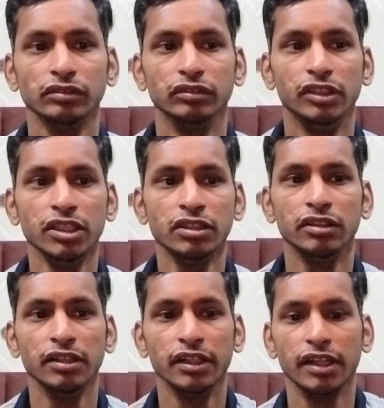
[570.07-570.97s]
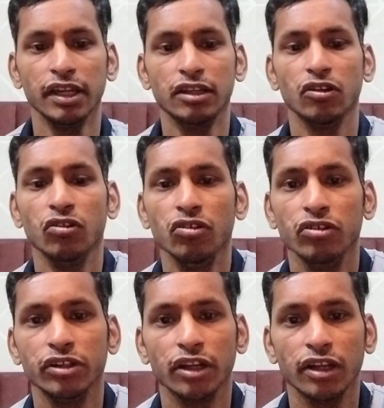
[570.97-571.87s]
this indicate low
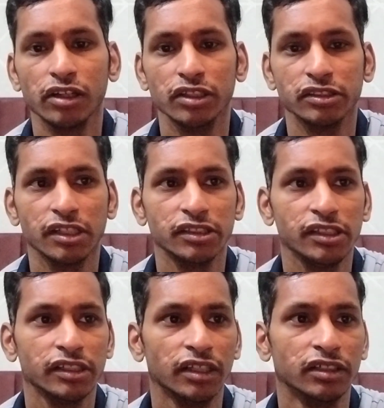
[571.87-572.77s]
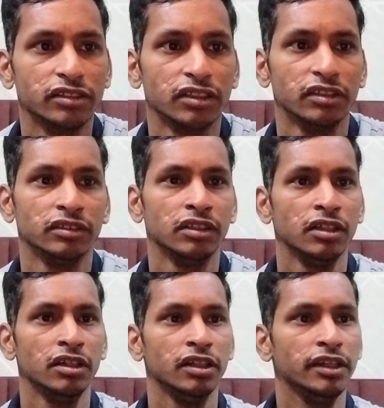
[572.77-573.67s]
internal consistency results.
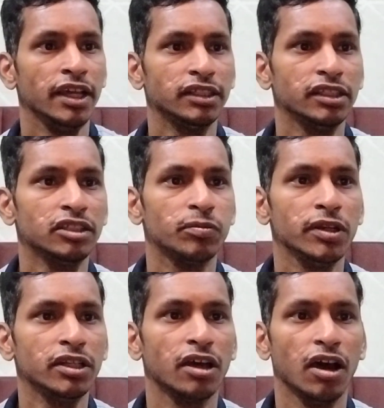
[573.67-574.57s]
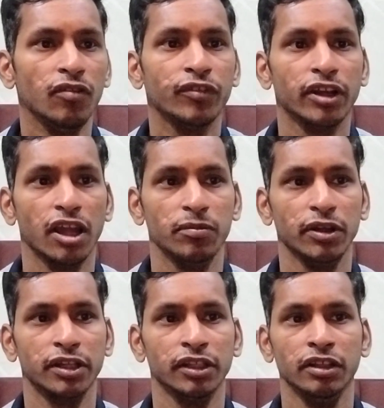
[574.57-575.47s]
Next is split half
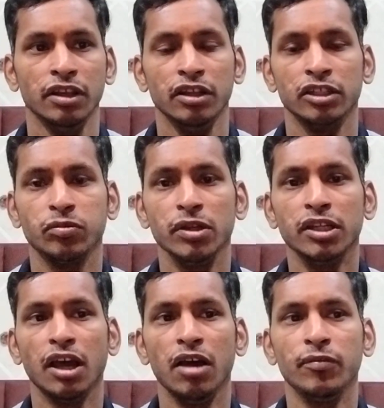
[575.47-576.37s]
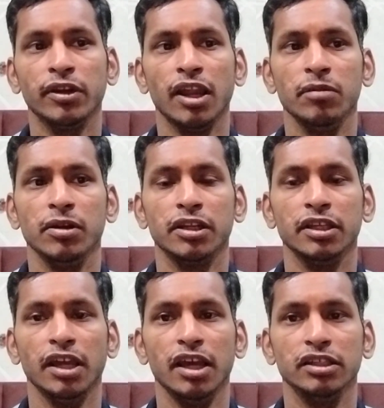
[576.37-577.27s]
reliability. Split half
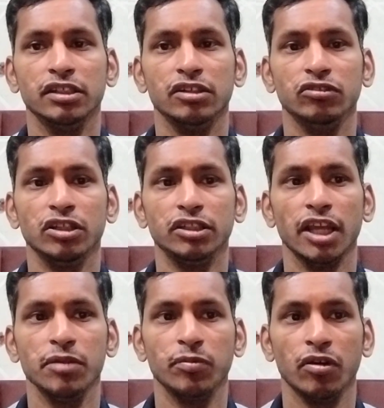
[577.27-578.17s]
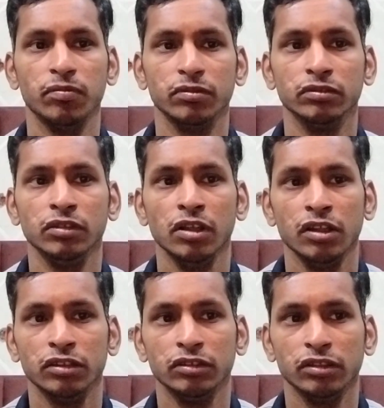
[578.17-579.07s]
reliability as another type of
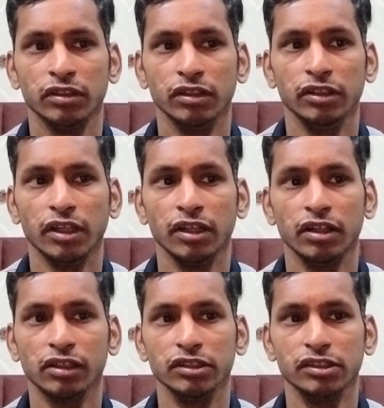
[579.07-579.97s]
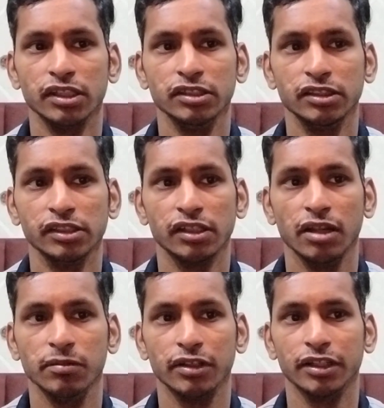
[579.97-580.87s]
internal consistency
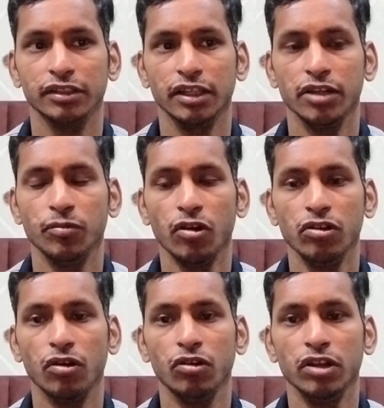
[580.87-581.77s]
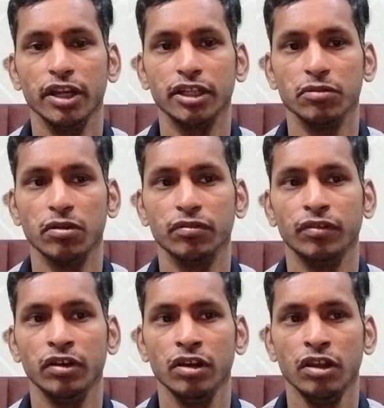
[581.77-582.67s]
reliability involve all item
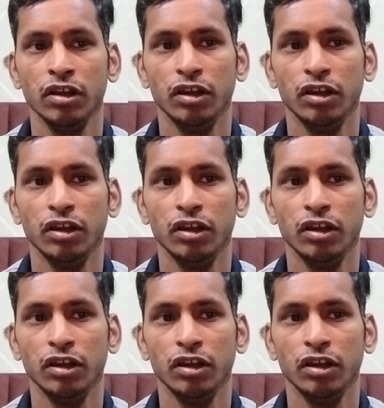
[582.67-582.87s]
of